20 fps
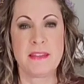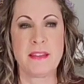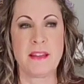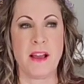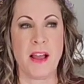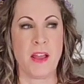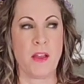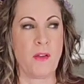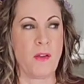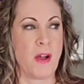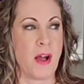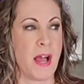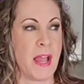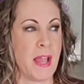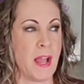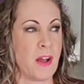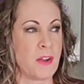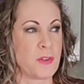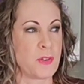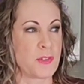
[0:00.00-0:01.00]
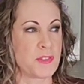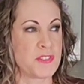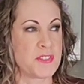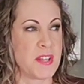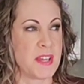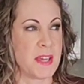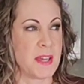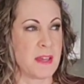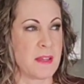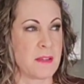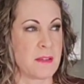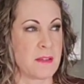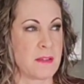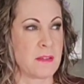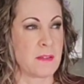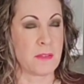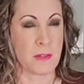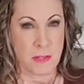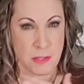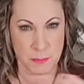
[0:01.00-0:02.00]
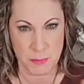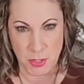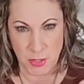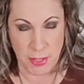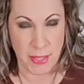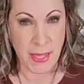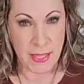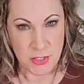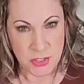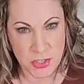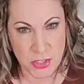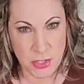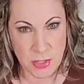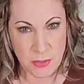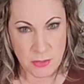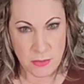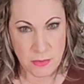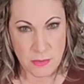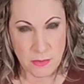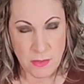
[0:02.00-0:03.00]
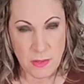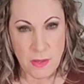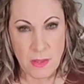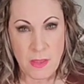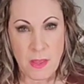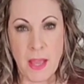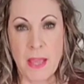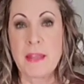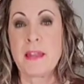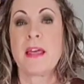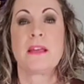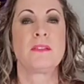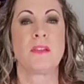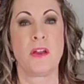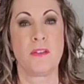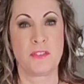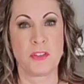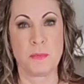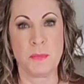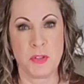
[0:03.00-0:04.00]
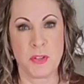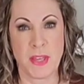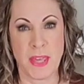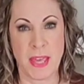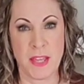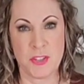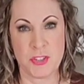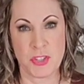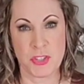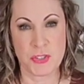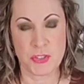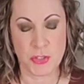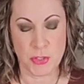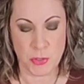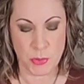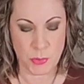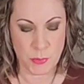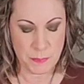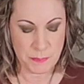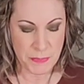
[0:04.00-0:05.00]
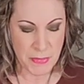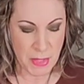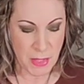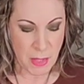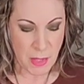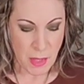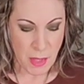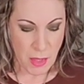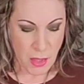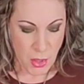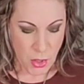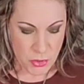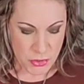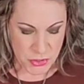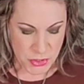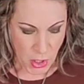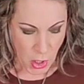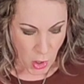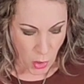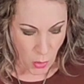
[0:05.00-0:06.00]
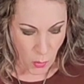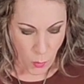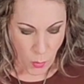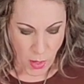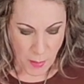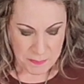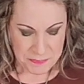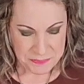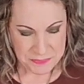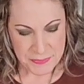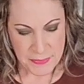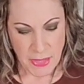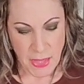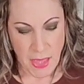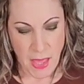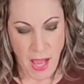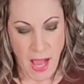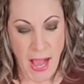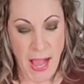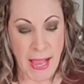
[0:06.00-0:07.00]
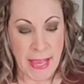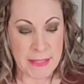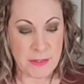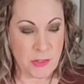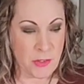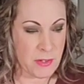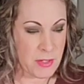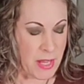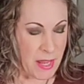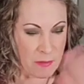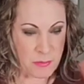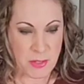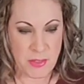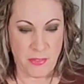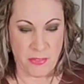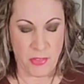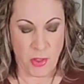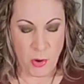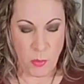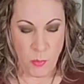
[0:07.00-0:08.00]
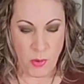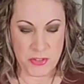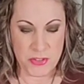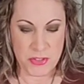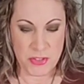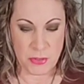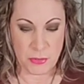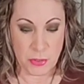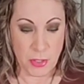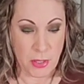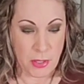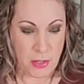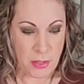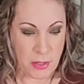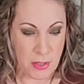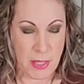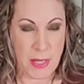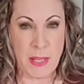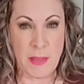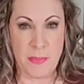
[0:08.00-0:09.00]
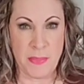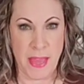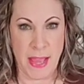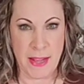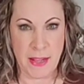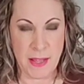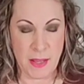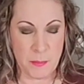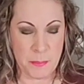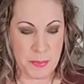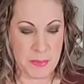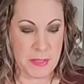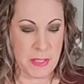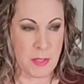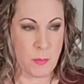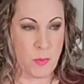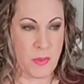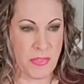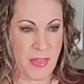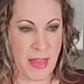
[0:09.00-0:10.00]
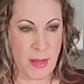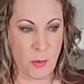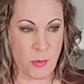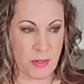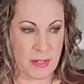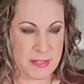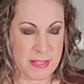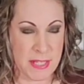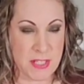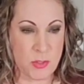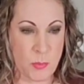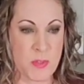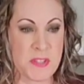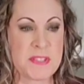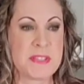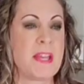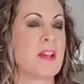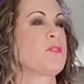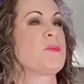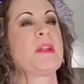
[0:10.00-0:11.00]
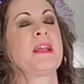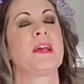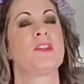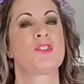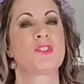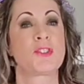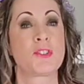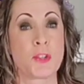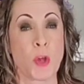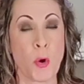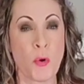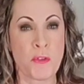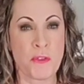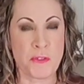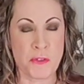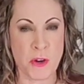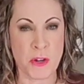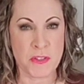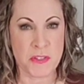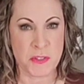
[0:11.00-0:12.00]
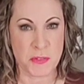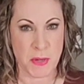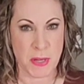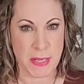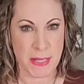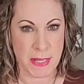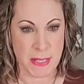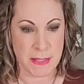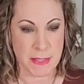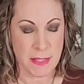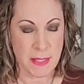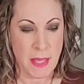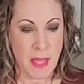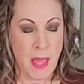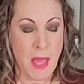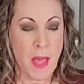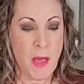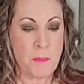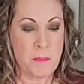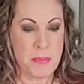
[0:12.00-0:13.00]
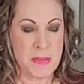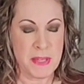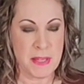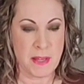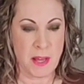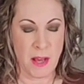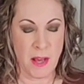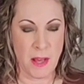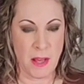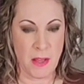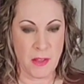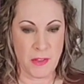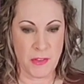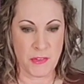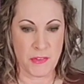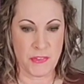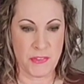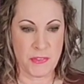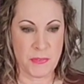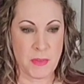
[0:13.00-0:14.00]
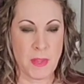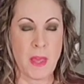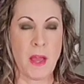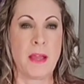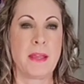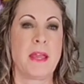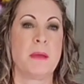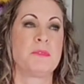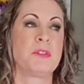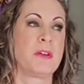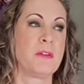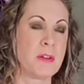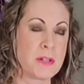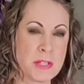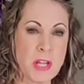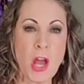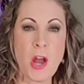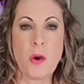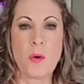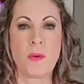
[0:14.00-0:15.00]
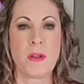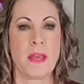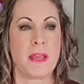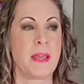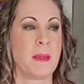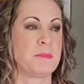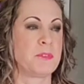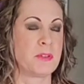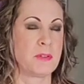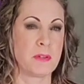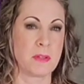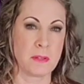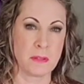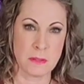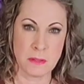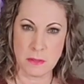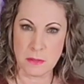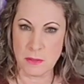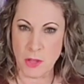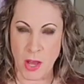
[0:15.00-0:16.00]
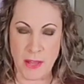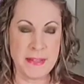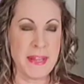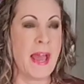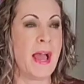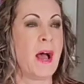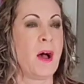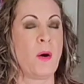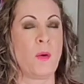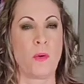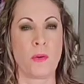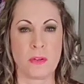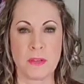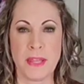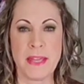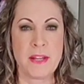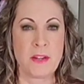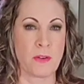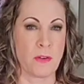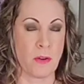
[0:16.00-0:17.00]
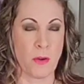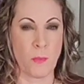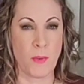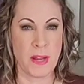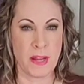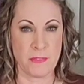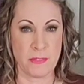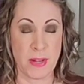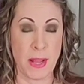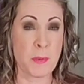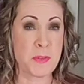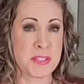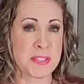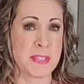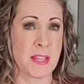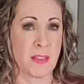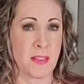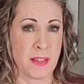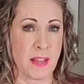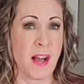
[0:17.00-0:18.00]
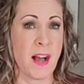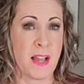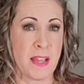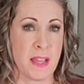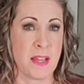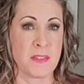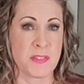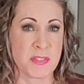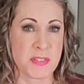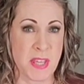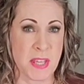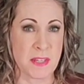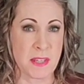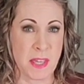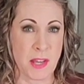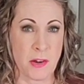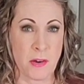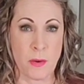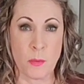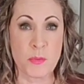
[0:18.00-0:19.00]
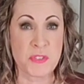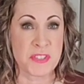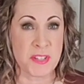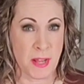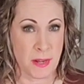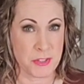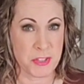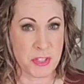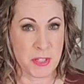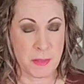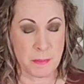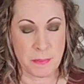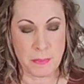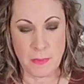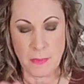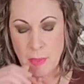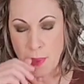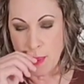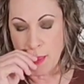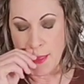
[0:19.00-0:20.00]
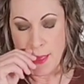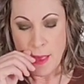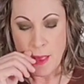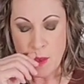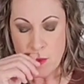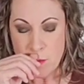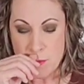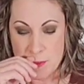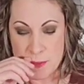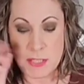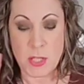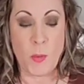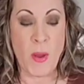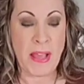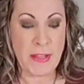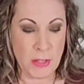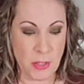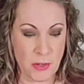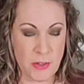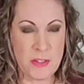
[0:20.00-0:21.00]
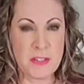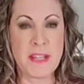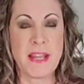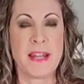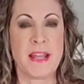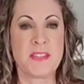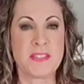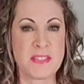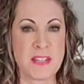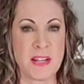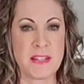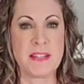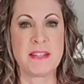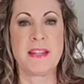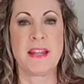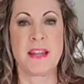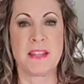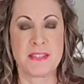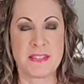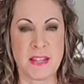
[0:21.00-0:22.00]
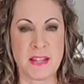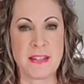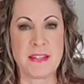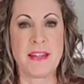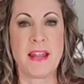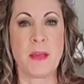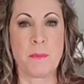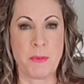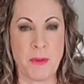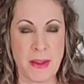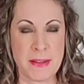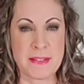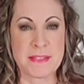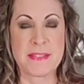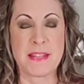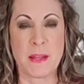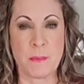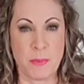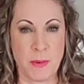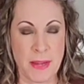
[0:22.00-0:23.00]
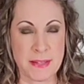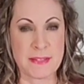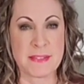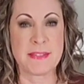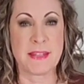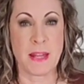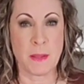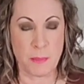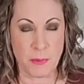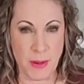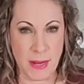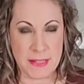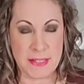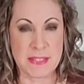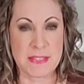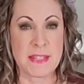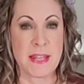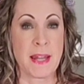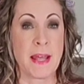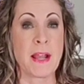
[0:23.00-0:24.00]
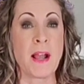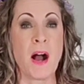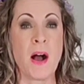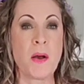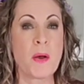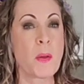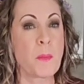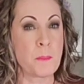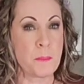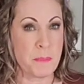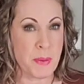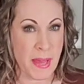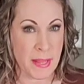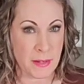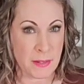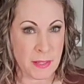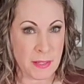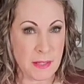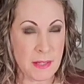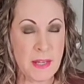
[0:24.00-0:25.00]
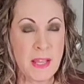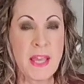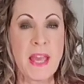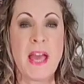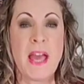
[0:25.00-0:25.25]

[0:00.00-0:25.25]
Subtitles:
it. I understand the communication, and I love communication too. So I learned everything there was to learn in that company, with that organization, with sales, but I got so frustrated because I kept hearing no, and I kept hearing not now or later or whatever. And I was selling high-end skincare. It was not cheap. So I learned, and I studied, and I studied, and I practiced, and I practiced, and I practiced, and I got better.